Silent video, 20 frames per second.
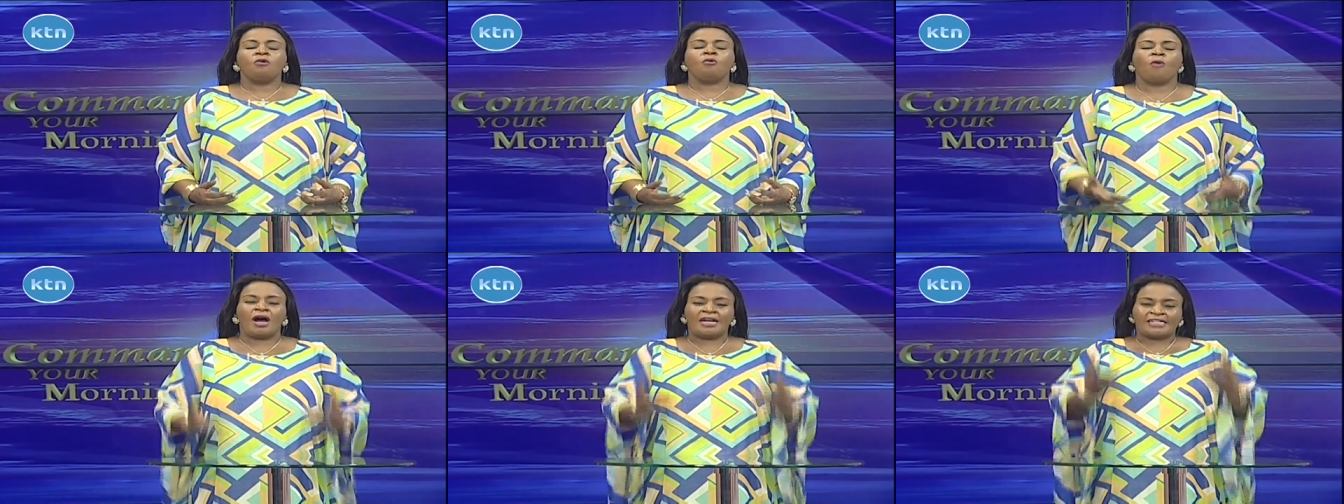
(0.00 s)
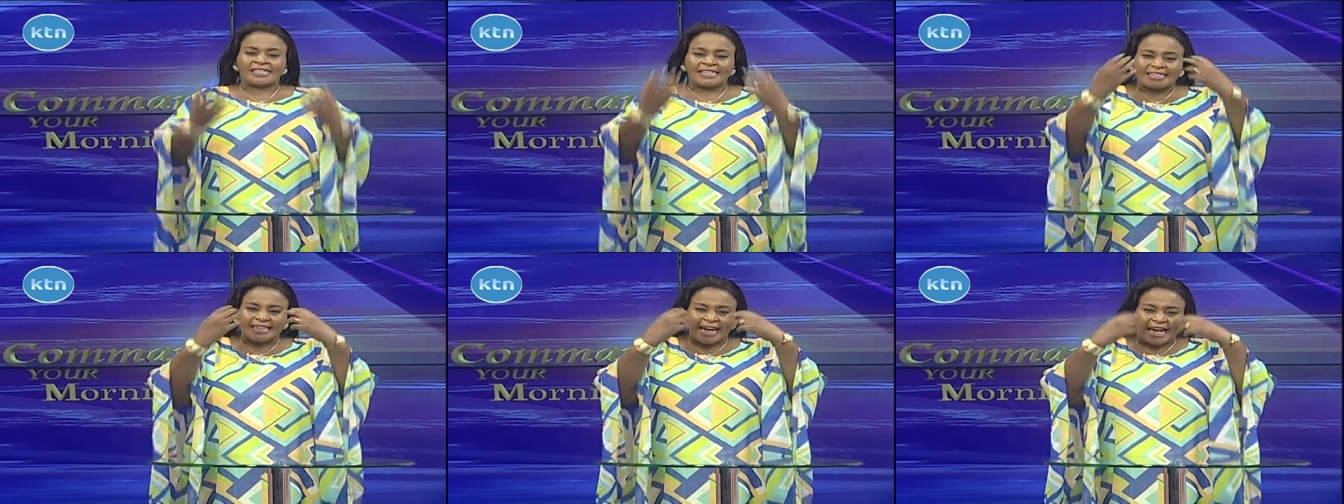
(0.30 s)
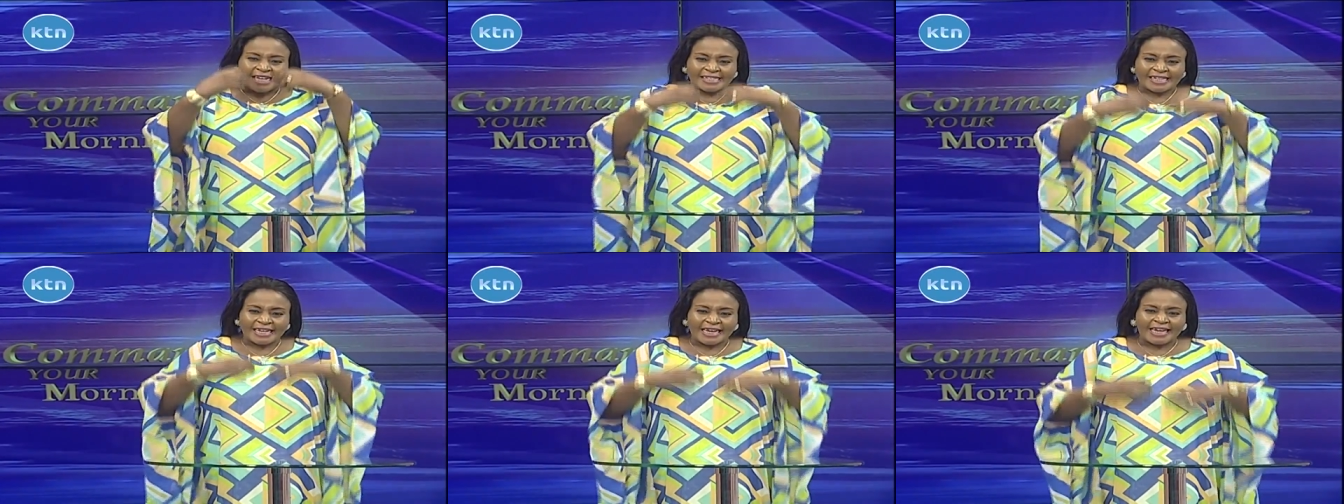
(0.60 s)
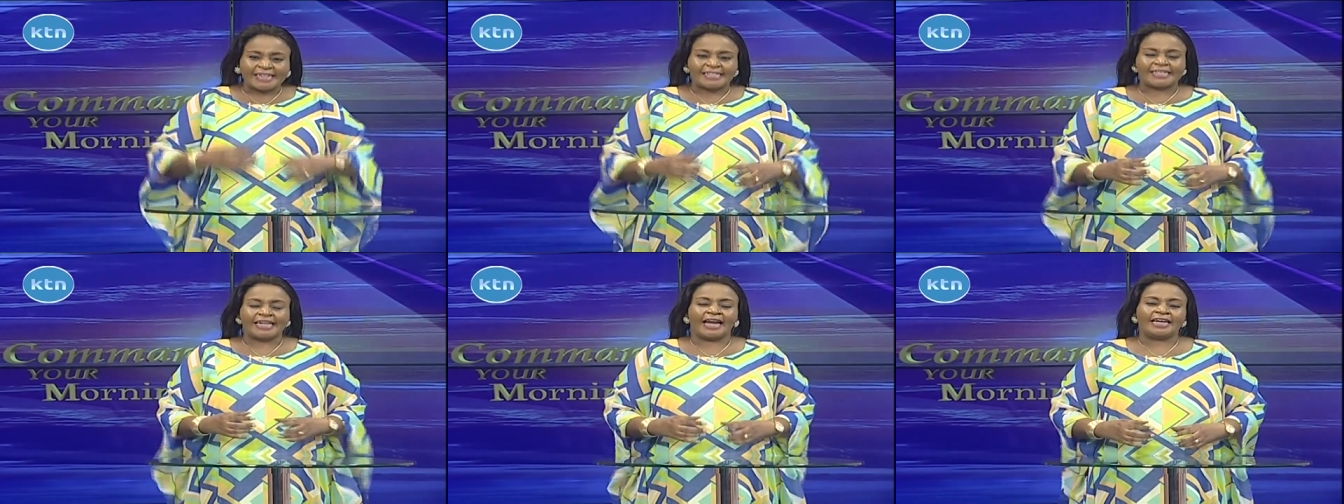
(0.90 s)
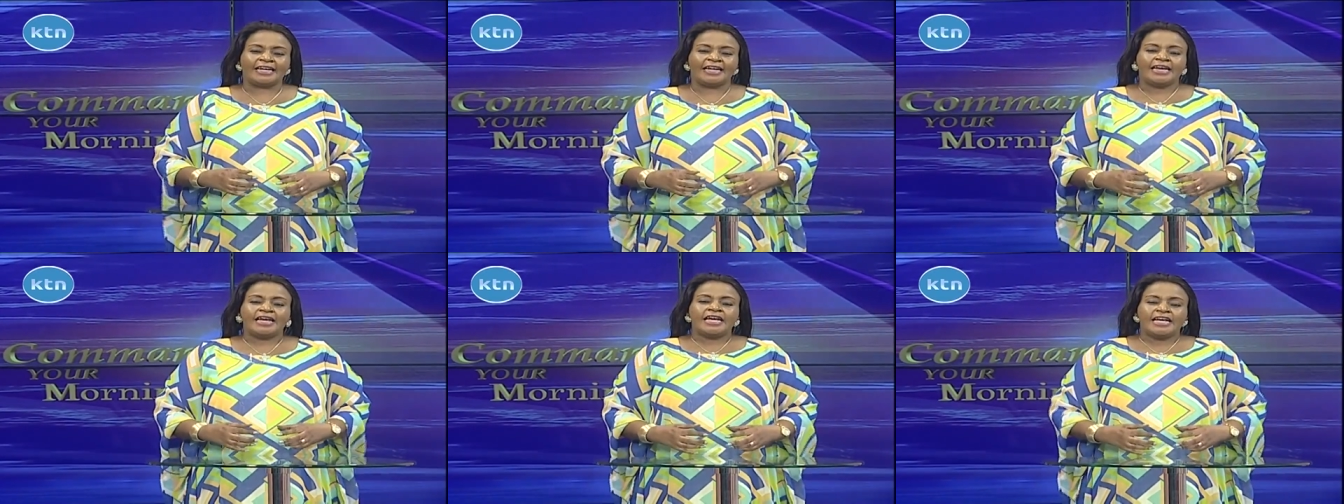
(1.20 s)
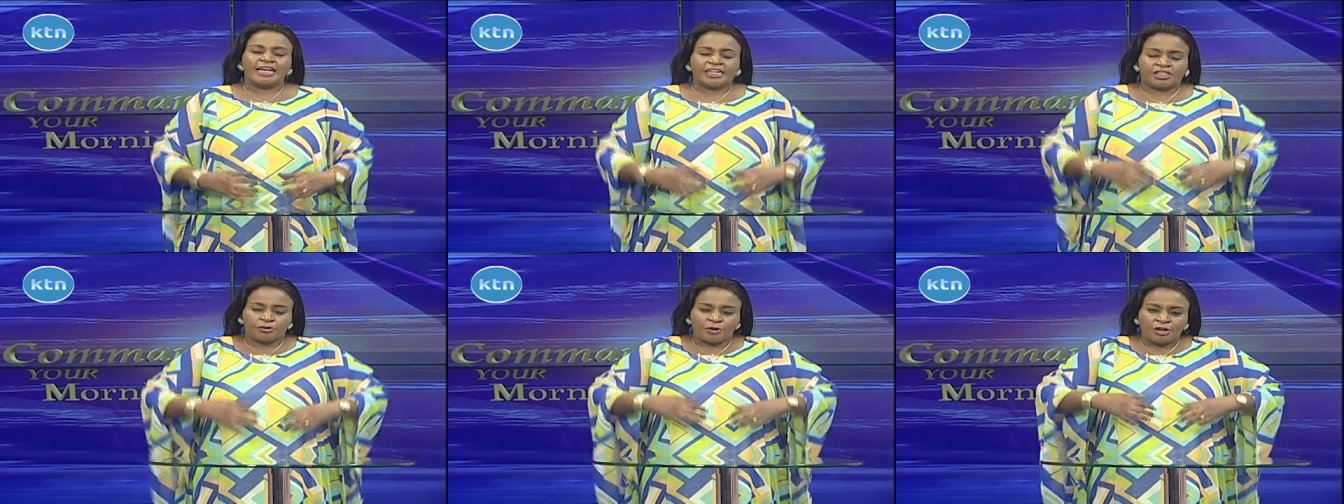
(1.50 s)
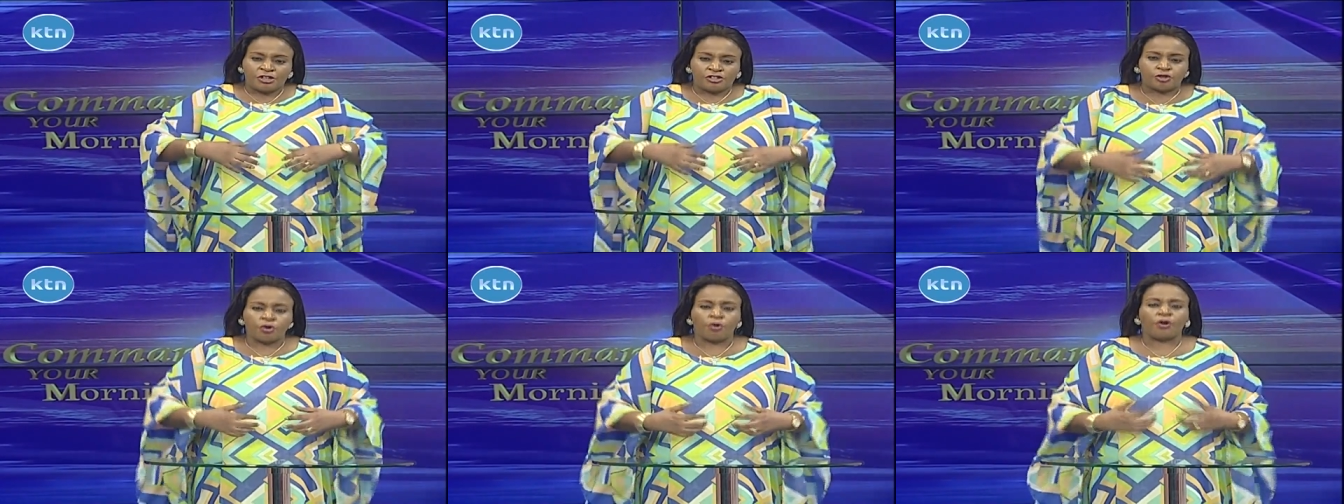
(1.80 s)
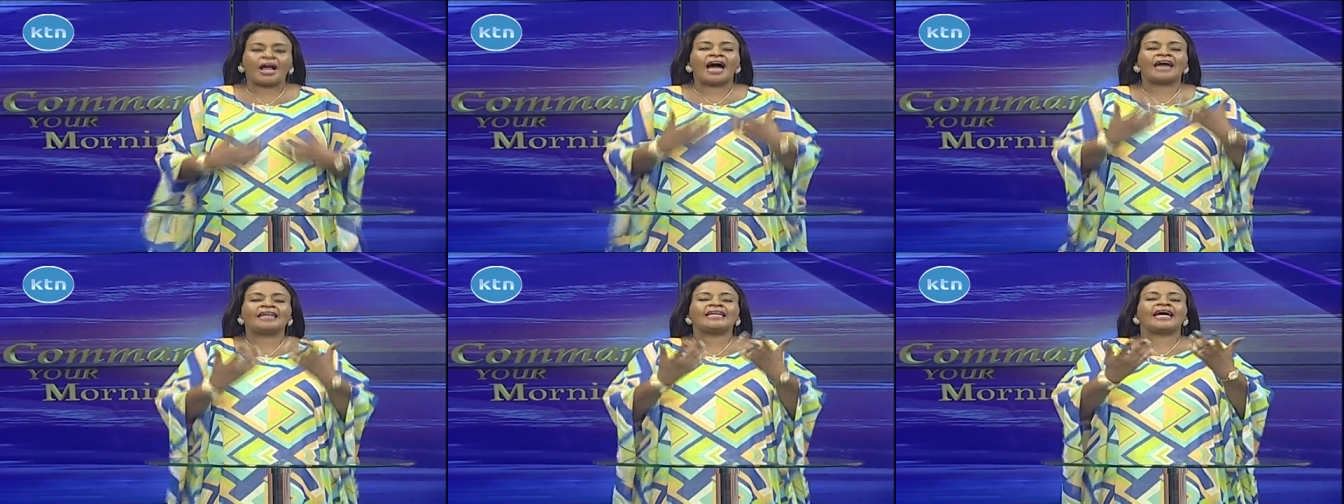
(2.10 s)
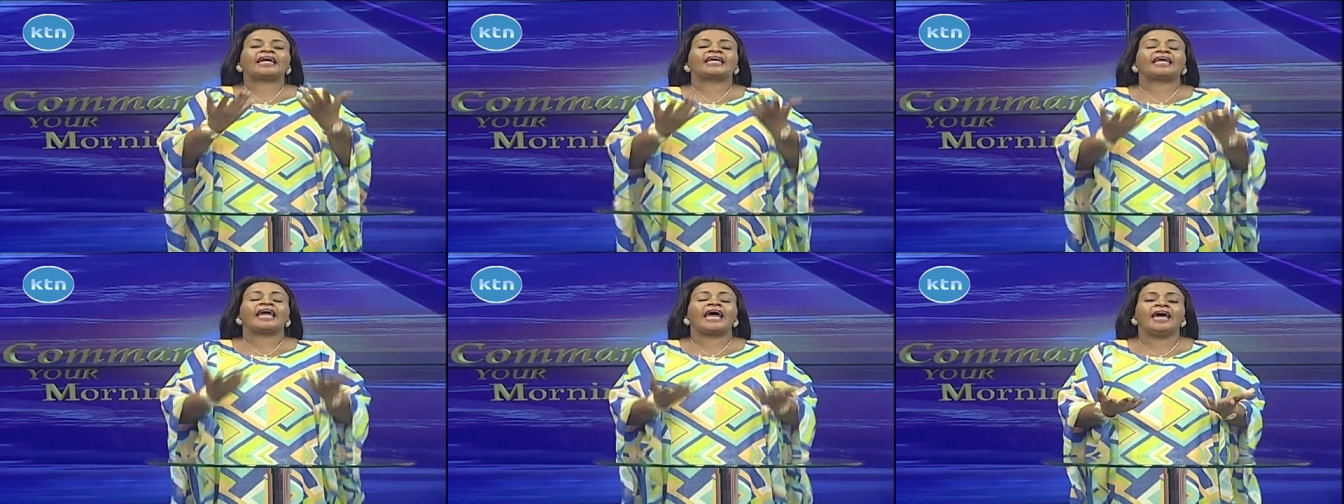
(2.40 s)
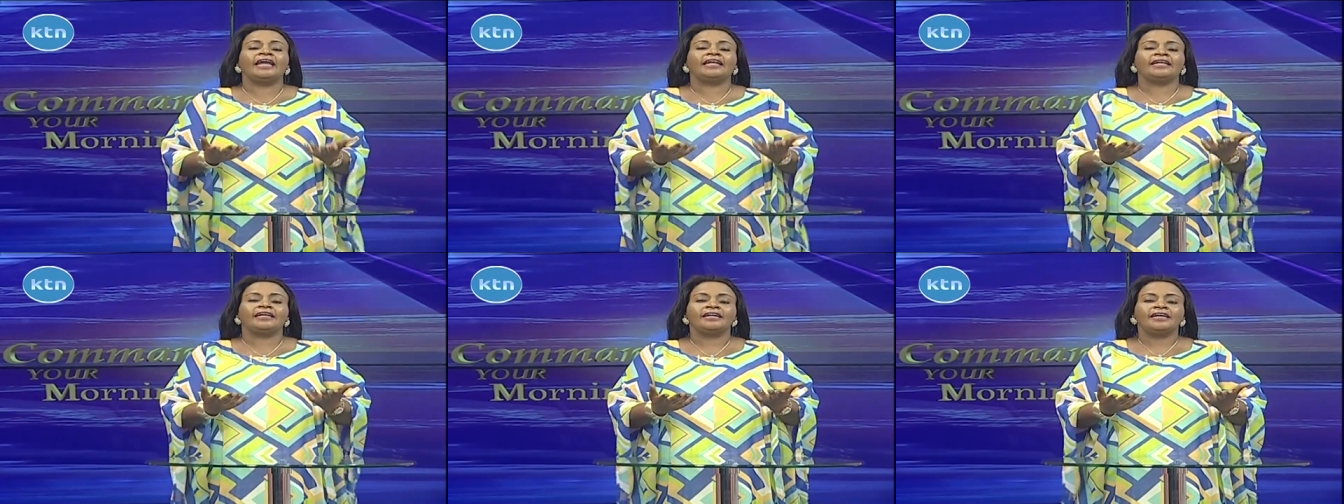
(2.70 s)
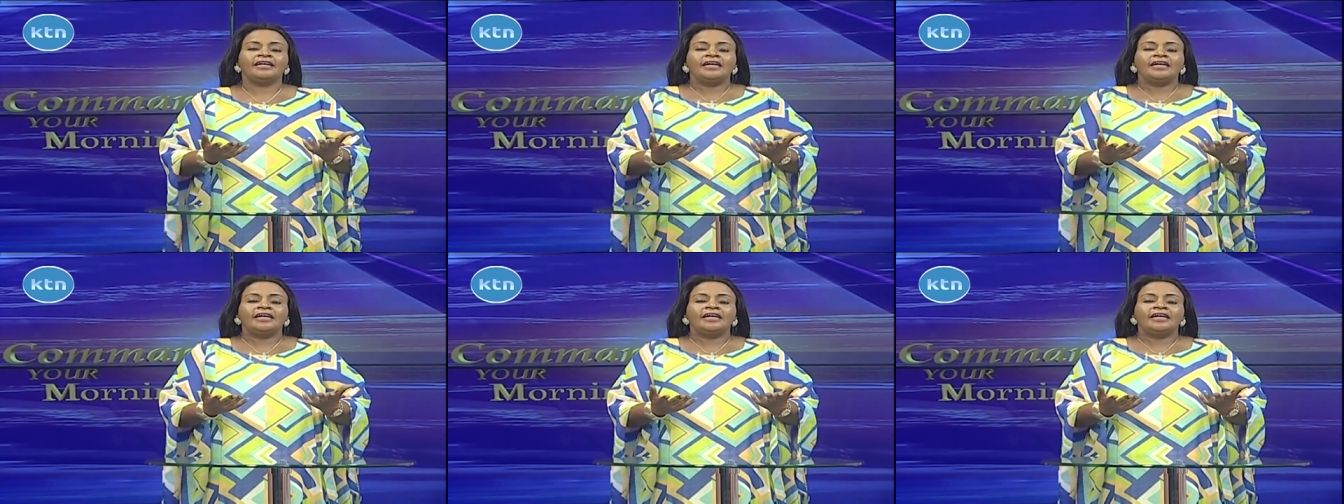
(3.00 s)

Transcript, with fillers: Once it has eaten, it will chew cud again.